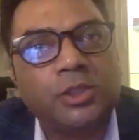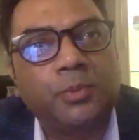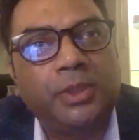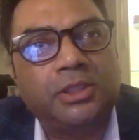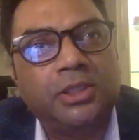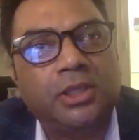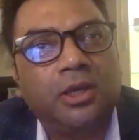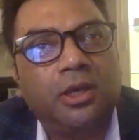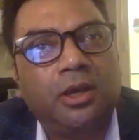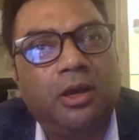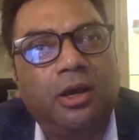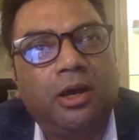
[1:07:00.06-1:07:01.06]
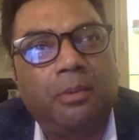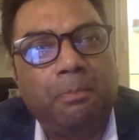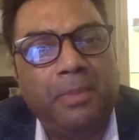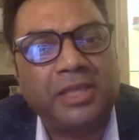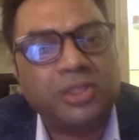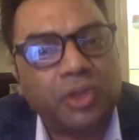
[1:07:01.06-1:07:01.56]
with
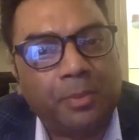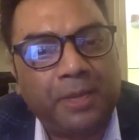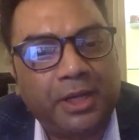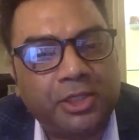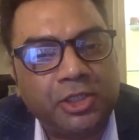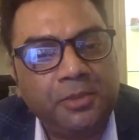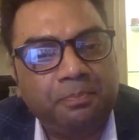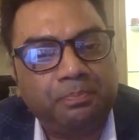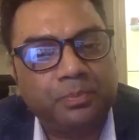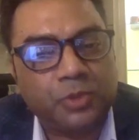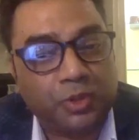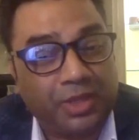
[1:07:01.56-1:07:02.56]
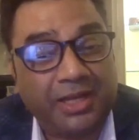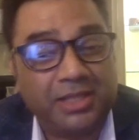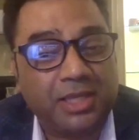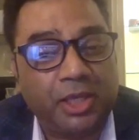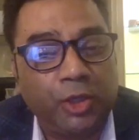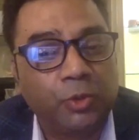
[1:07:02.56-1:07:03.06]
mixed ability, so that is
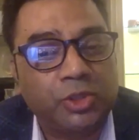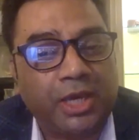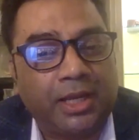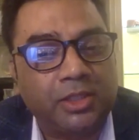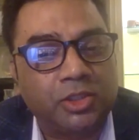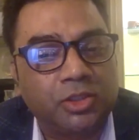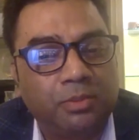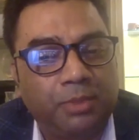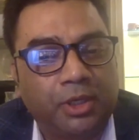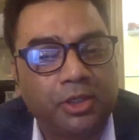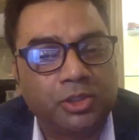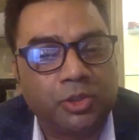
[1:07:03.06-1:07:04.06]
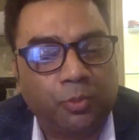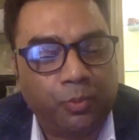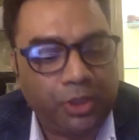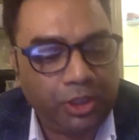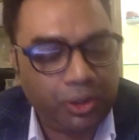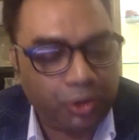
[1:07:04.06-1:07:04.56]
a huge challenge, because
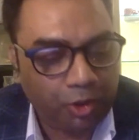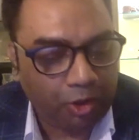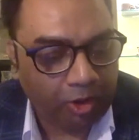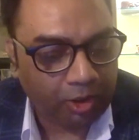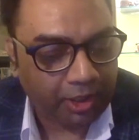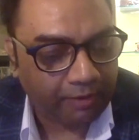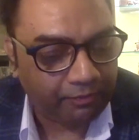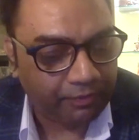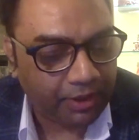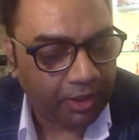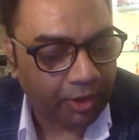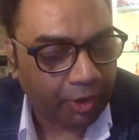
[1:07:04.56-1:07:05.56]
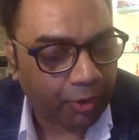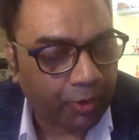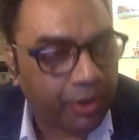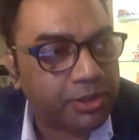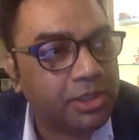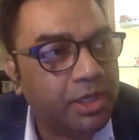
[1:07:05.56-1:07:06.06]
we do not have the
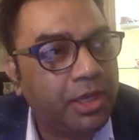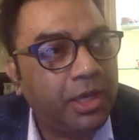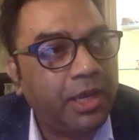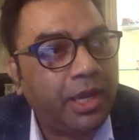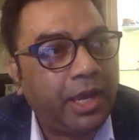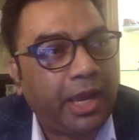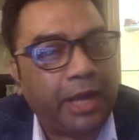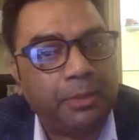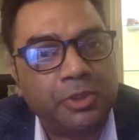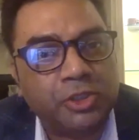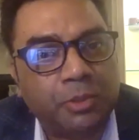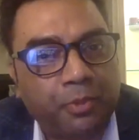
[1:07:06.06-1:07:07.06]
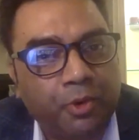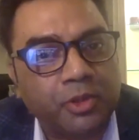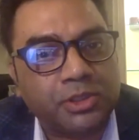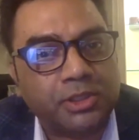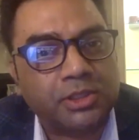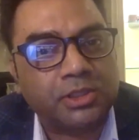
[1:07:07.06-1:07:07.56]
rigorous admission
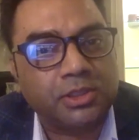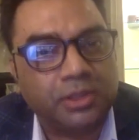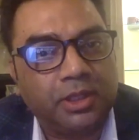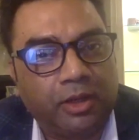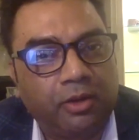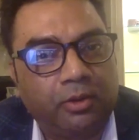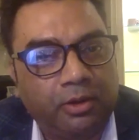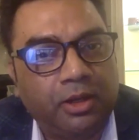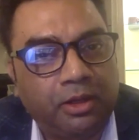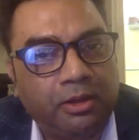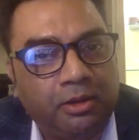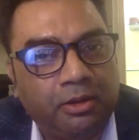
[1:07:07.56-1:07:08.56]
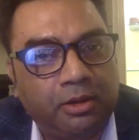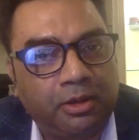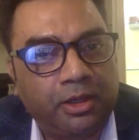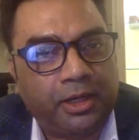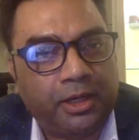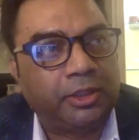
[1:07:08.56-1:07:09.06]
process,
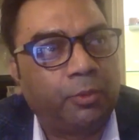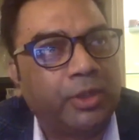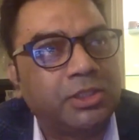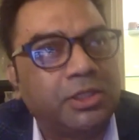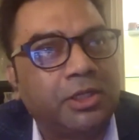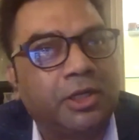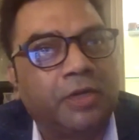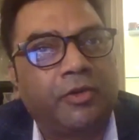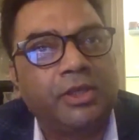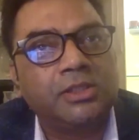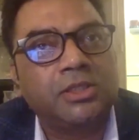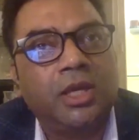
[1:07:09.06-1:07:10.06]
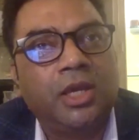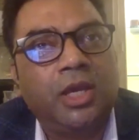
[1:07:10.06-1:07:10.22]
like the Western countries.